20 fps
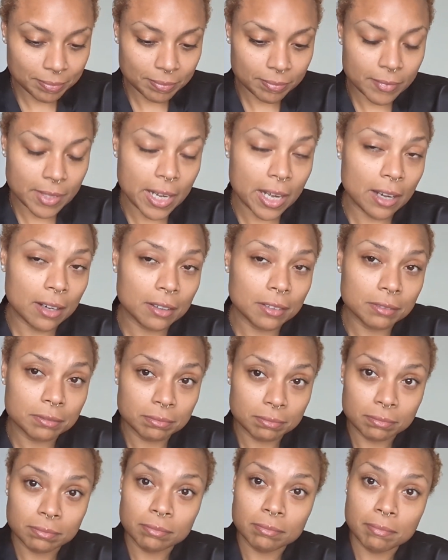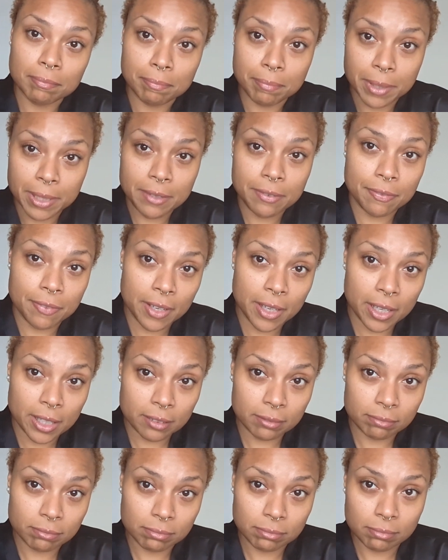Now, be fit,
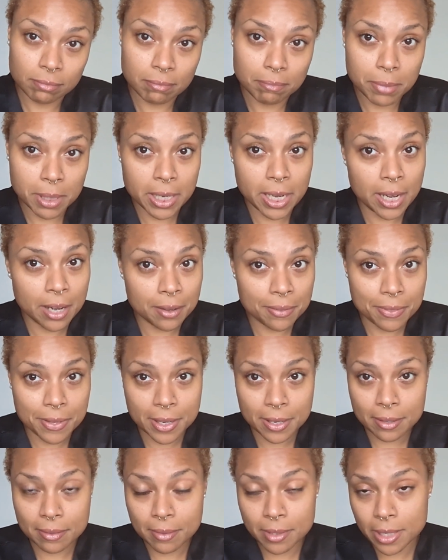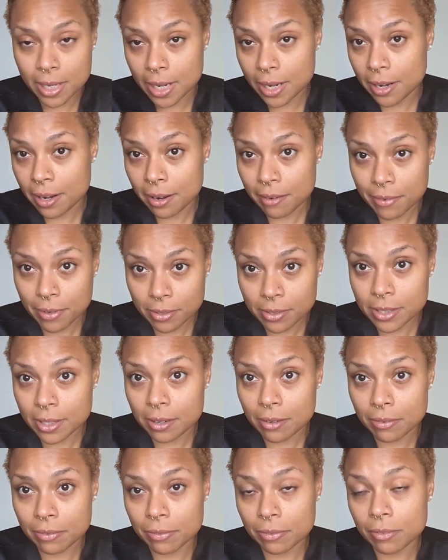be healthy, take care of
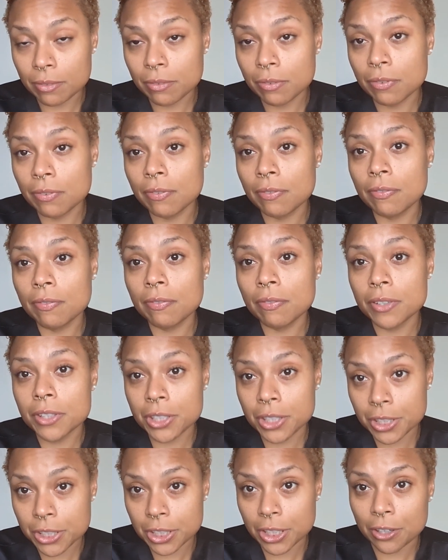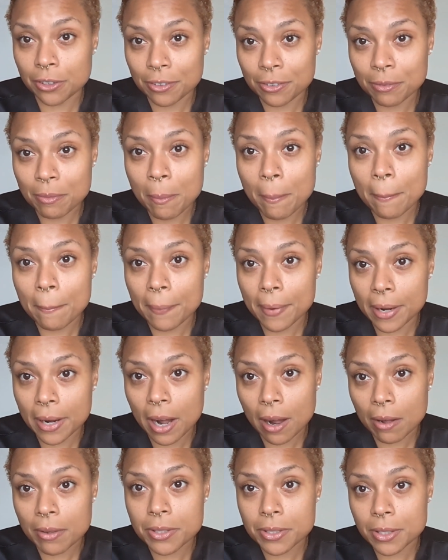yourself for shit show, but
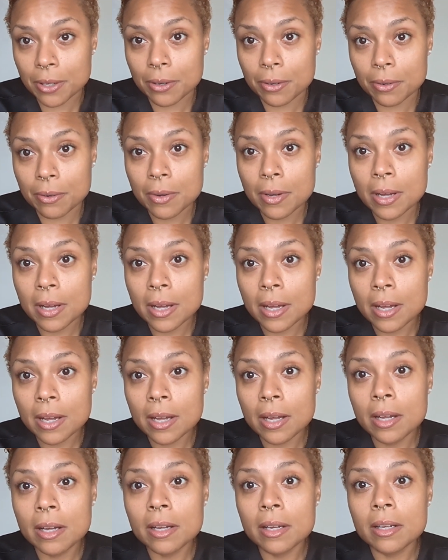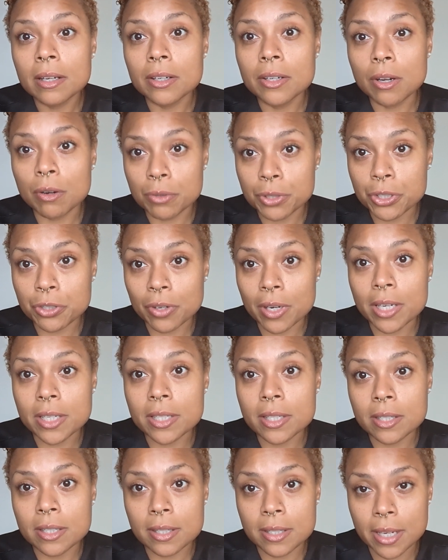also don't
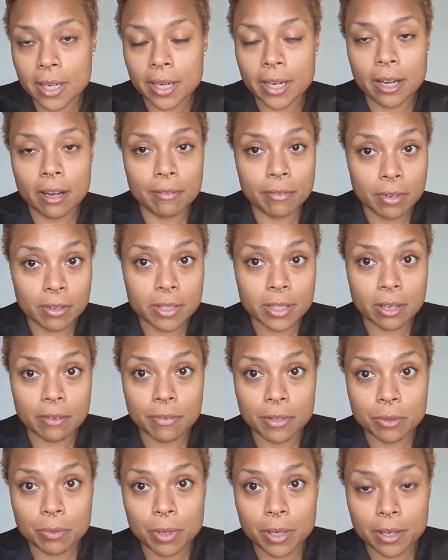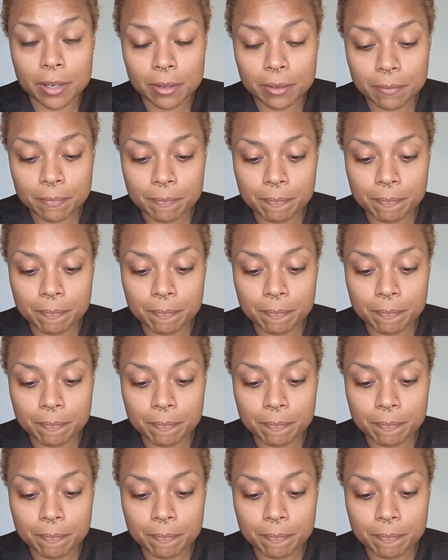stress to take care of yourself as well.